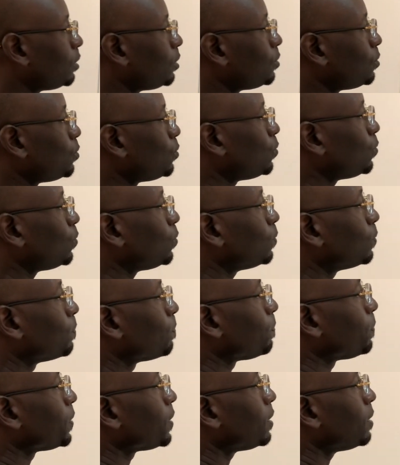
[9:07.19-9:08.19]
into
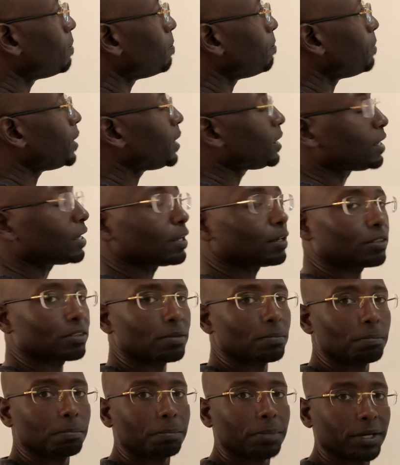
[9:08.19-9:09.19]
making
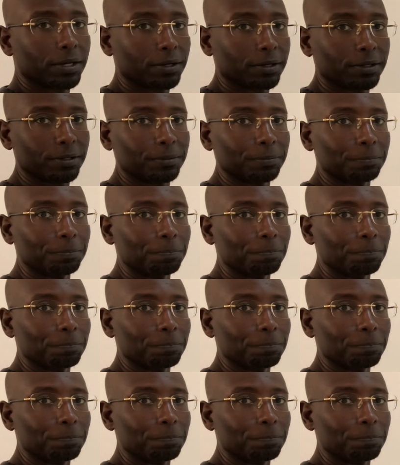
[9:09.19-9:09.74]
them better